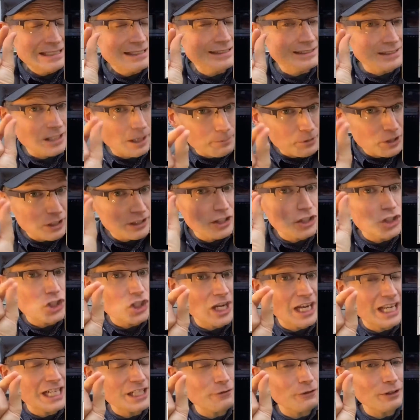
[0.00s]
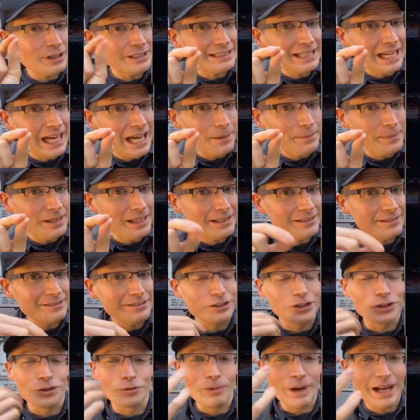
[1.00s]
subject to change for the timing,
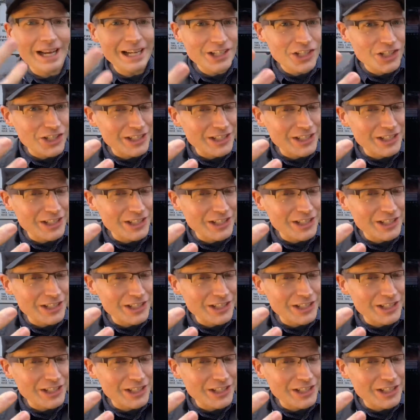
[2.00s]
duration,